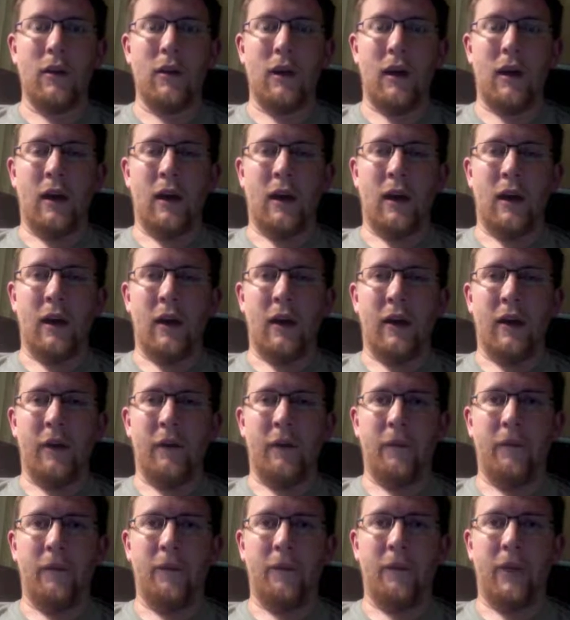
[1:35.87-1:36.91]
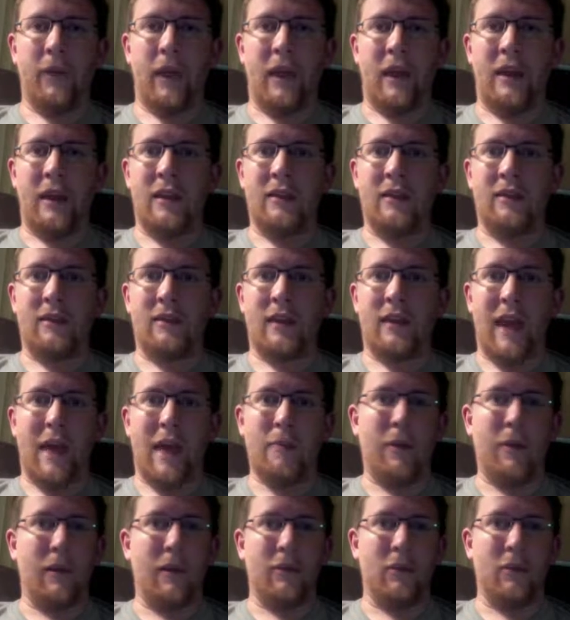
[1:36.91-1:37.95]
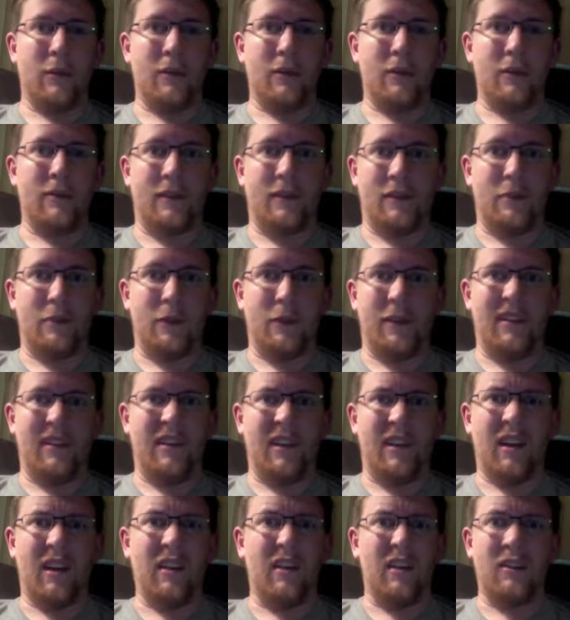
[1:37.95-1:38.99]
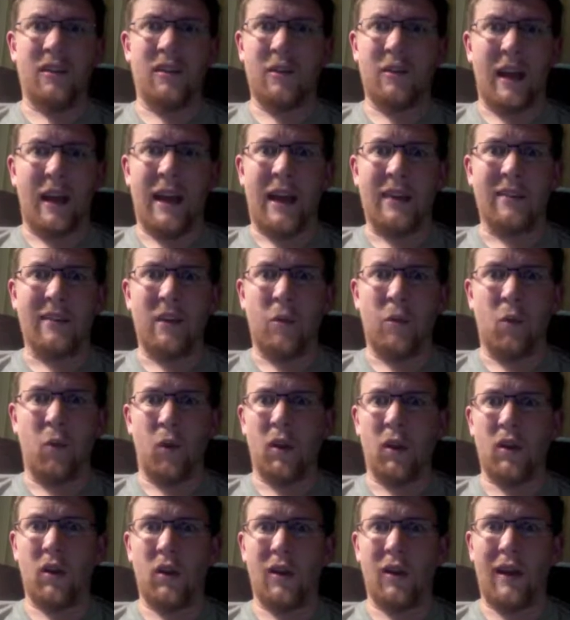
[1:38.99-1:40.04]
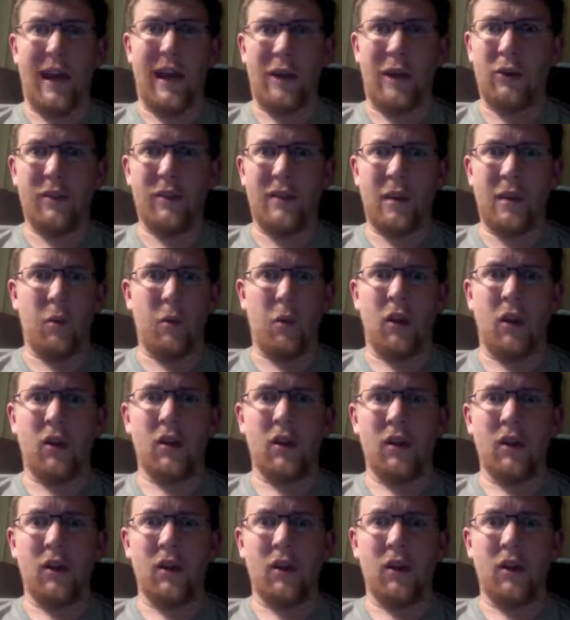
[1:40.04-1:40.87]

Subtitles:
And his cap hit is only $6 million. I mean, how does that work? How does that work?